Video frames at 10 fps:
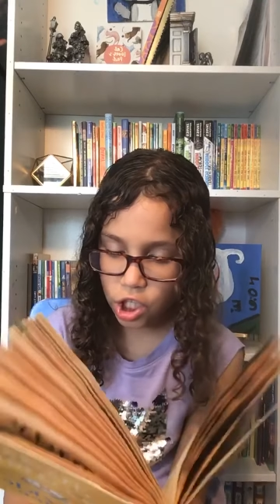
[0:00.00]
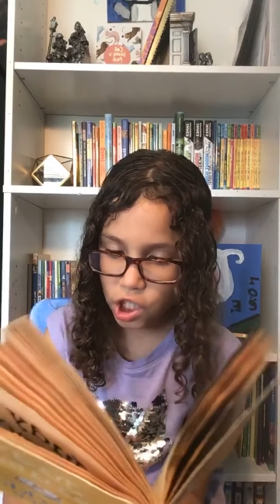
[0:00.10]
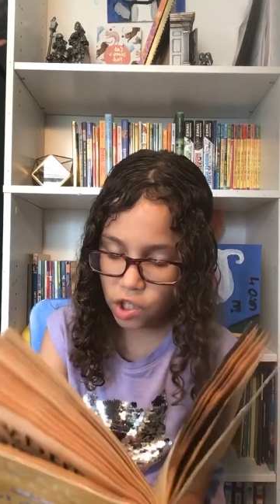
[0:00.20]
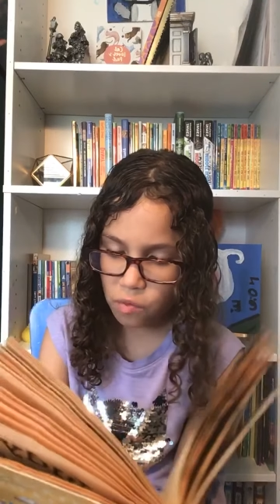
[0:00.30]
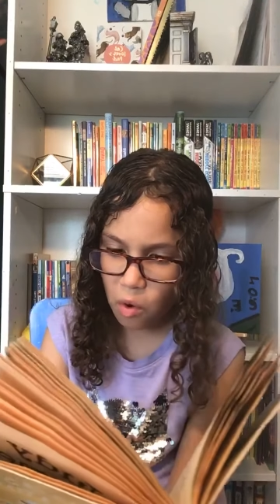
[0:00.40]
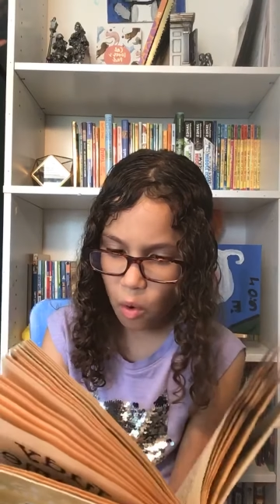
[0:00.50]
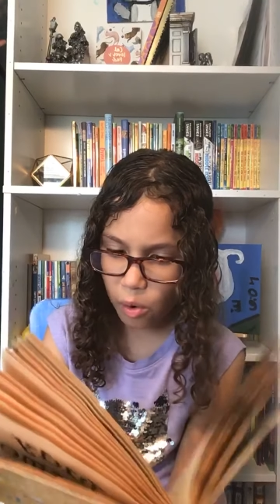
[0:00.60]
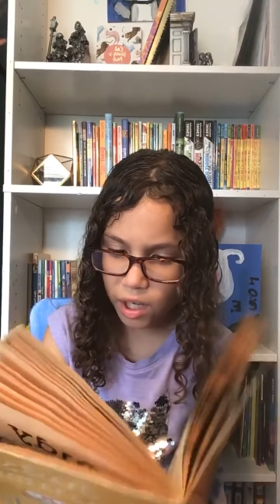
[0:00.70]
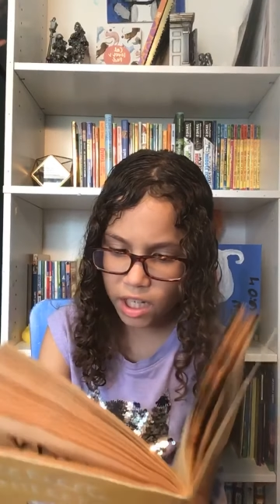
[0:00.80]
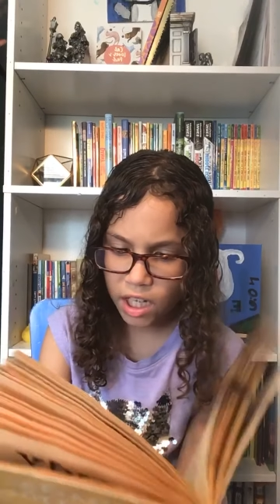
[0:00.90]
Did
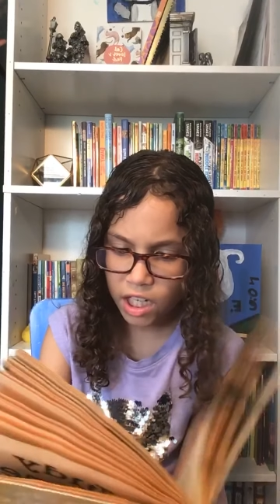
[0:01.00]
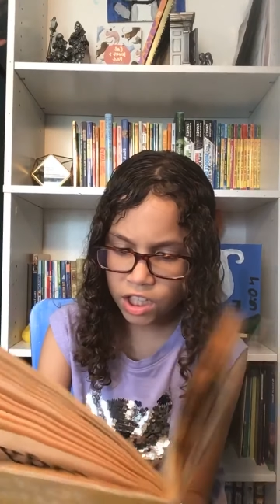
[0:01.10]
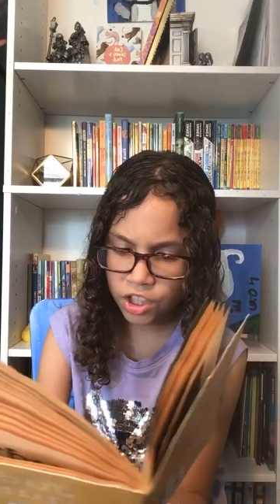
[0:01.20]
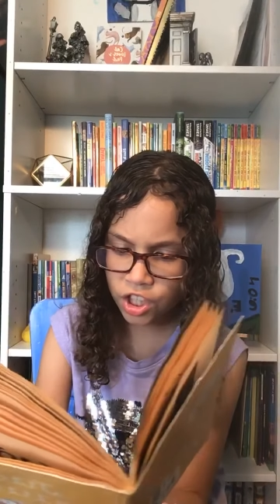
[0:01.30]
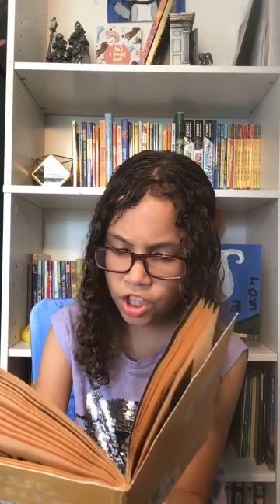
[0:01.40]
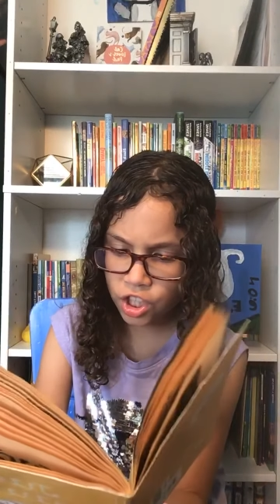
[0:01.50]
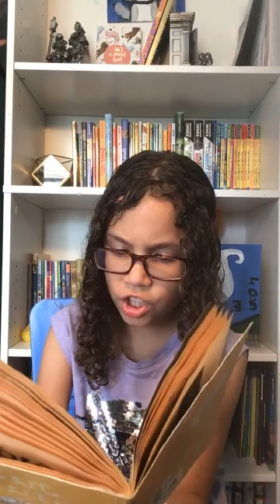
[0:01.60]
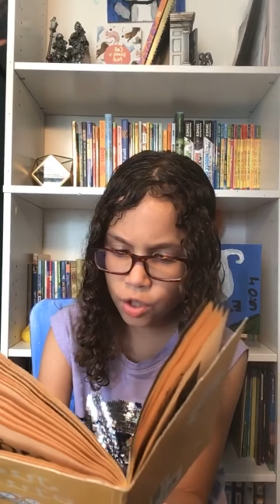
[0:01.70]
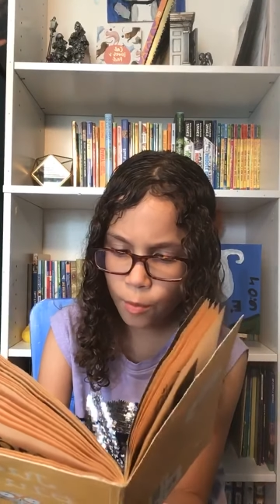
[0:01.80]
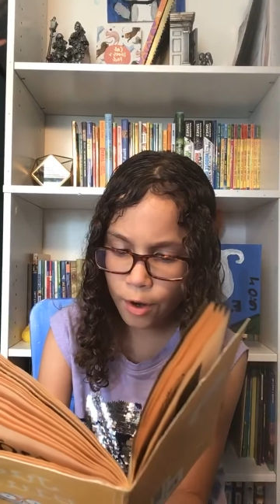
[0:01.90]
you or
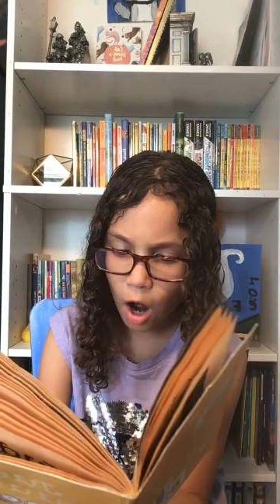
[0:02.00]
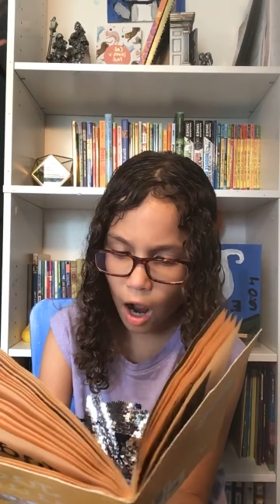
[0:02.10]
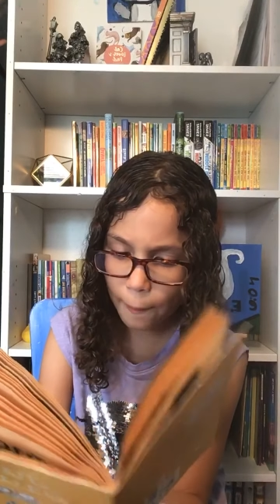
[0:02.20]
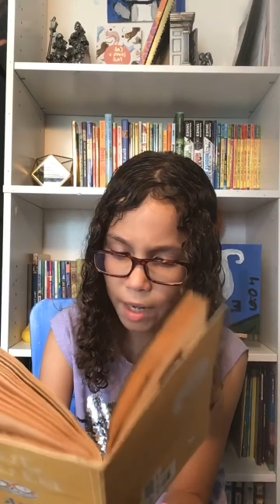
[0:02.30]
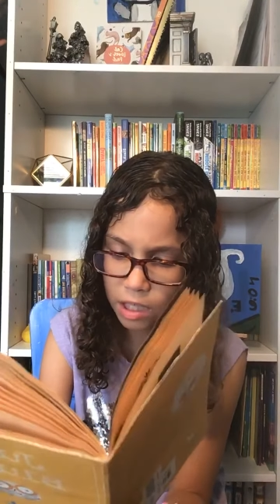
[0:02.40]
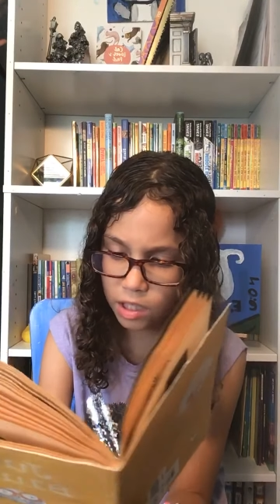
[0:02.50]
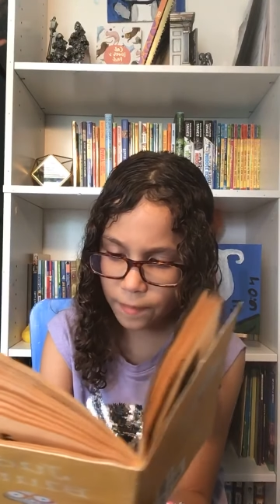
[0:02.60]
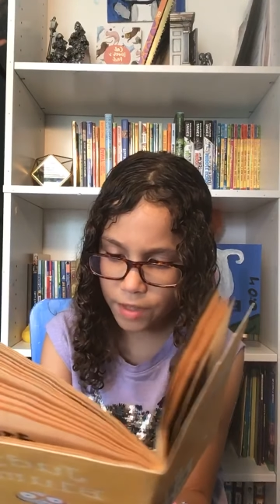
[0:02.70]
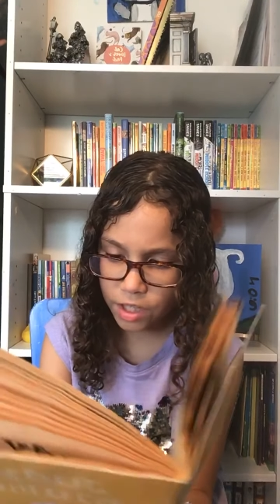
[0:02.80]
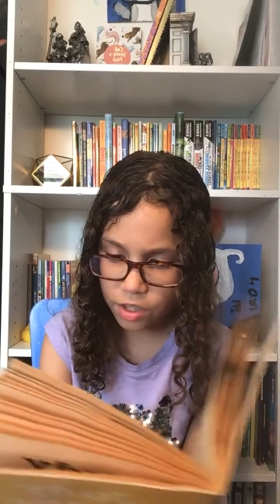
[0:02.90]
did you
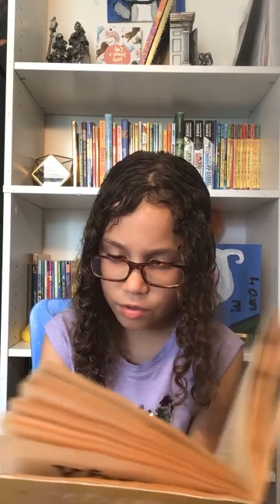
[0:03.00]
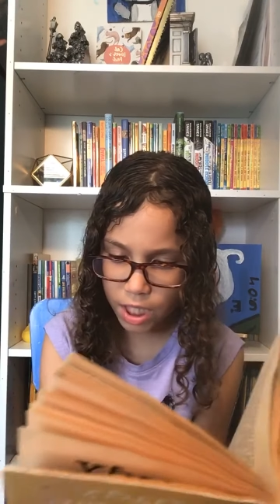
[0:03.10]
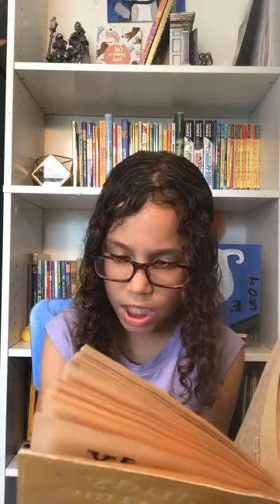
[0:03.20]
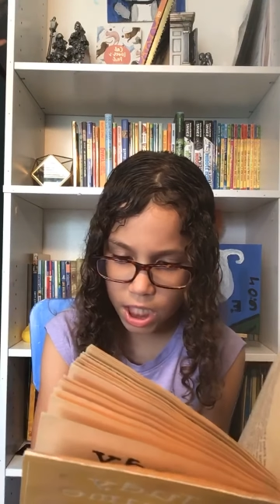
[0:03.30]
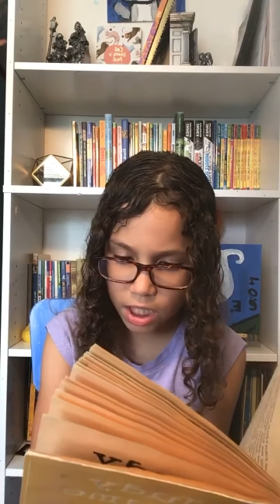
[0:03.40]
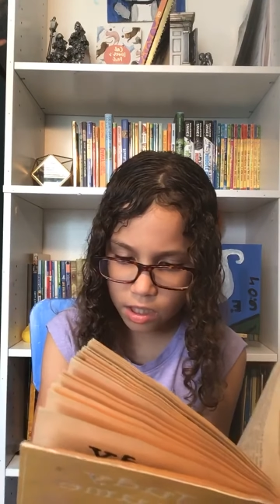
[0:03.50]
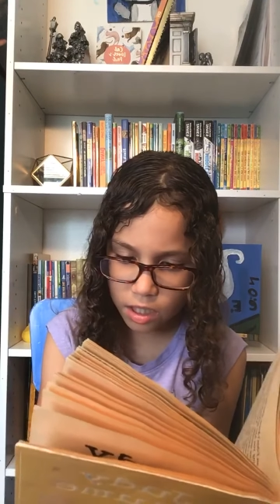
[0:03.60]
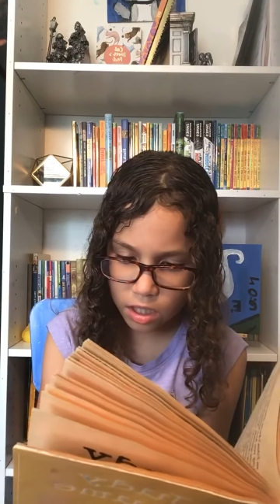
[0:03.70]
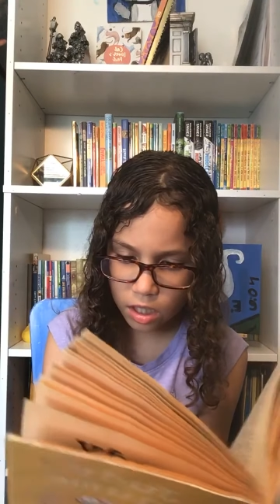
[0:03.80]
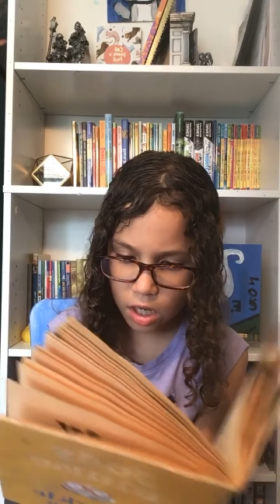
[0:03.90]
not make something to
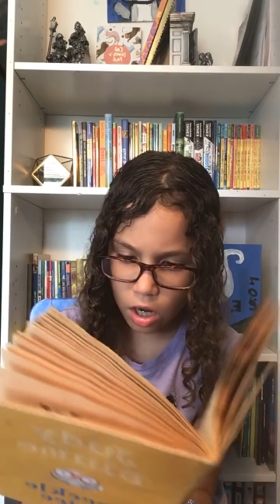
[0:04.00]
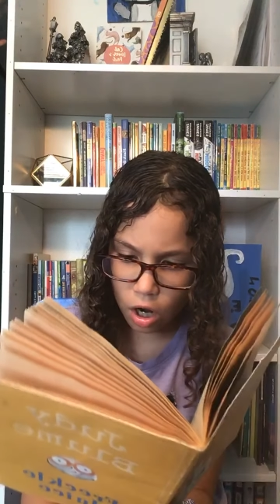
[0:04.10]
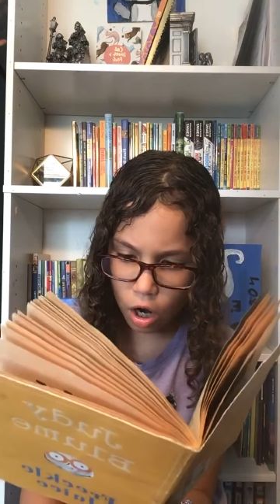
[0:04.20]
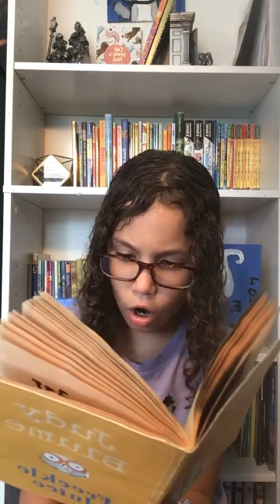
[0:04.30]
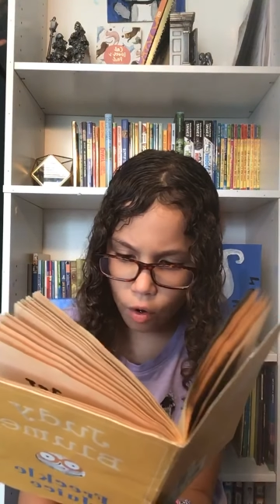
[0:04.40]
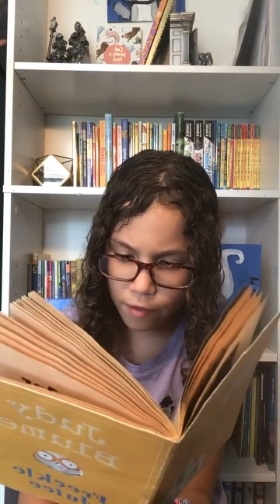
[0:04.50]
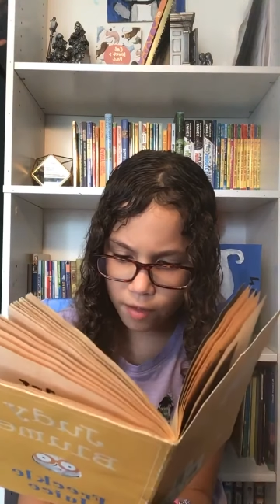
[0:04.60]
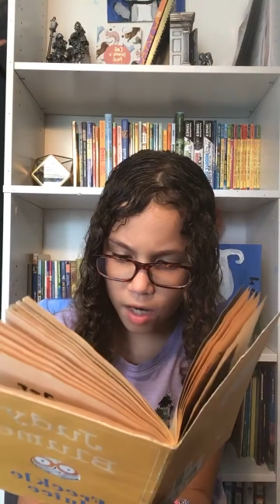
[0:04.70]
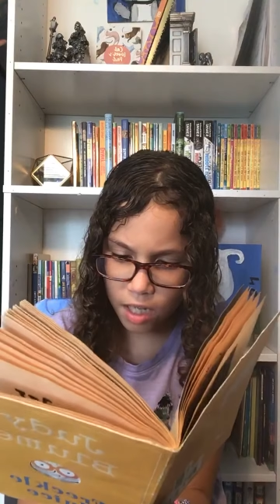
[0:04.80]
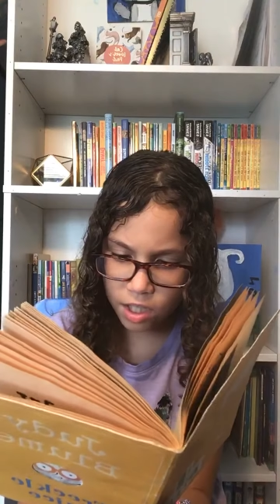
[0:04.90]
eat it?"
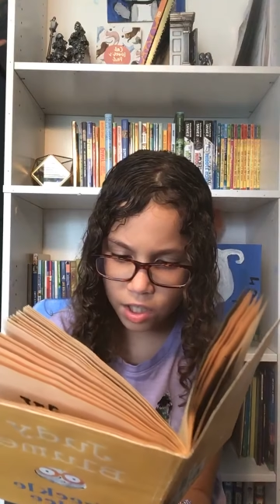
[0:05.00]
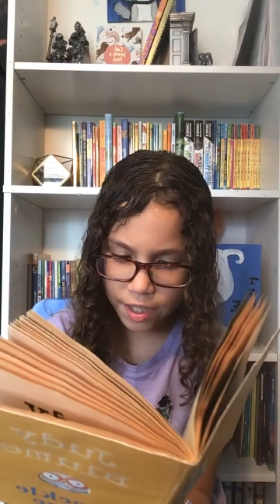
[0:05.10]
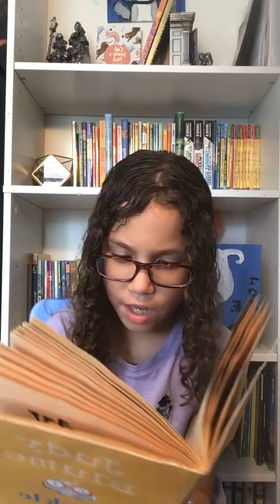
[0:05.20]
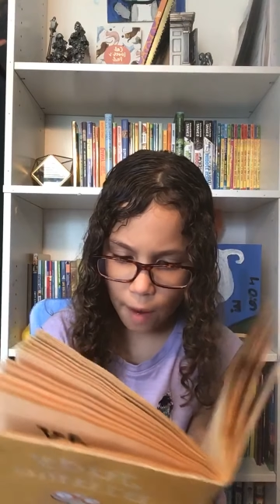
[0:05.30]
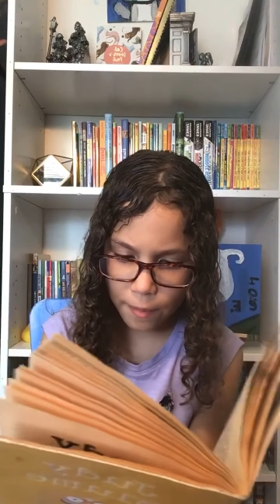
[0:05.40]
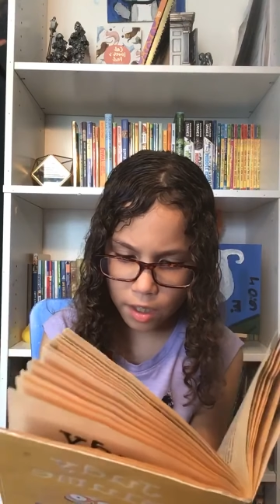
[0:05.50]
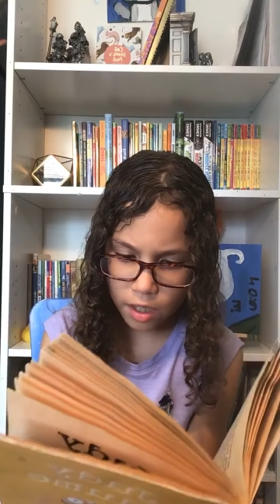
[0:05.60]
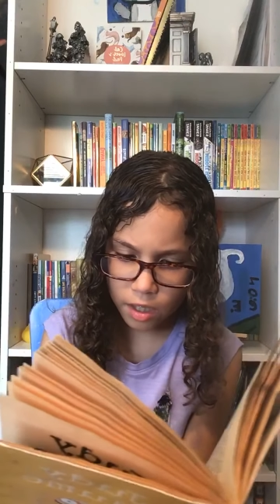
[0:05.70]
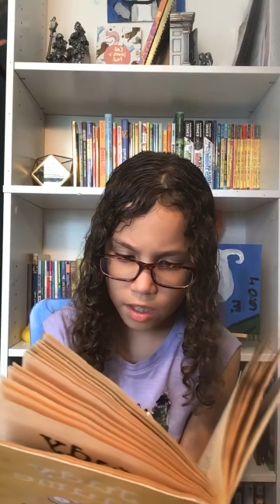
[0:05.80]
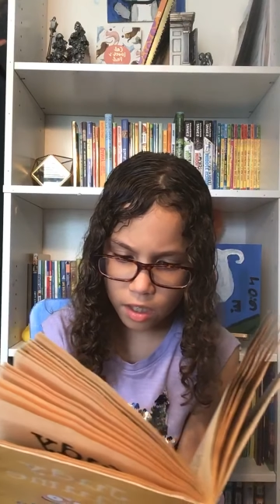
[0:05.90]
"Oh, he forgot to clean
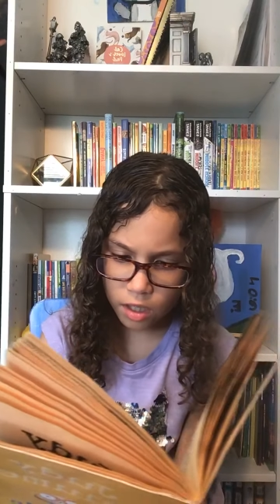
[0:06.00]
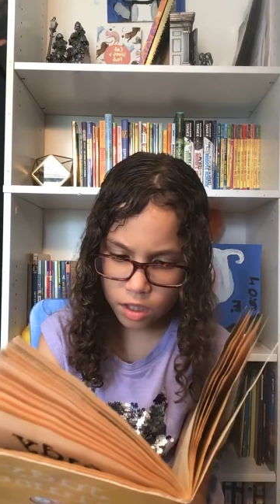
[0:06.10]
up."